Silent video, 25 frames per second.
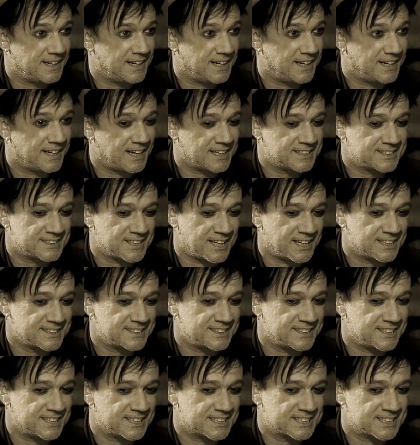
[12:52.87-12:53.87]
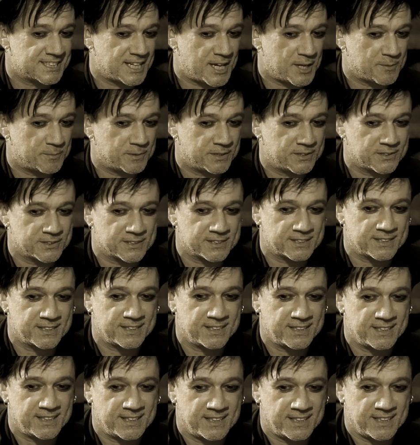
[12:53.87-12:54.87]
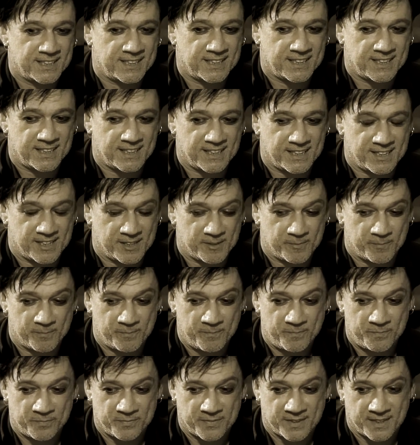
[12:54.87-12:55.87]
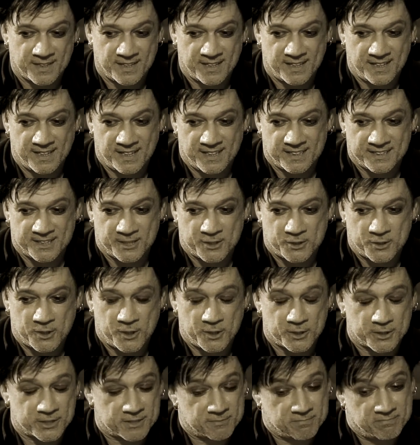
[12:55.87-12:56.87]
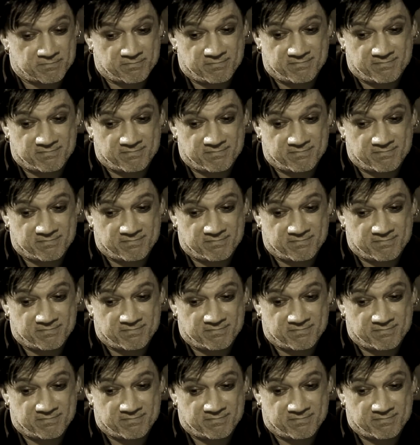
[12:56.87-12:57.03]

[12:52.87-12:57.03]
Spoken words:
and I think it's sad because the church,